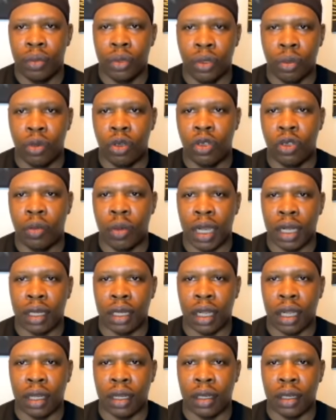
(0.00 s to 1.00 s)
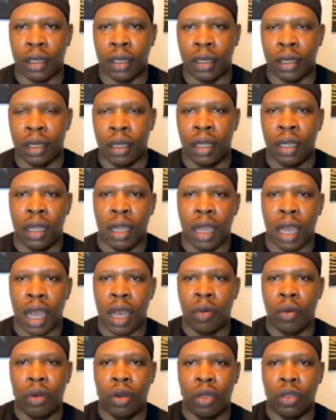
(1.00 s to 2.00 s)
to Bojo Bantan.
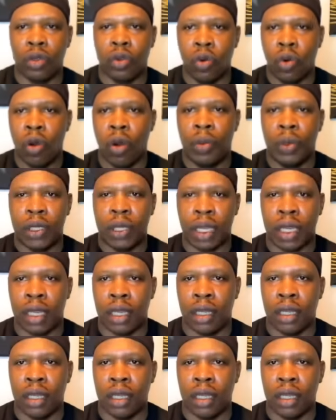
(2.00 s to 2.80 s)
And we just hope say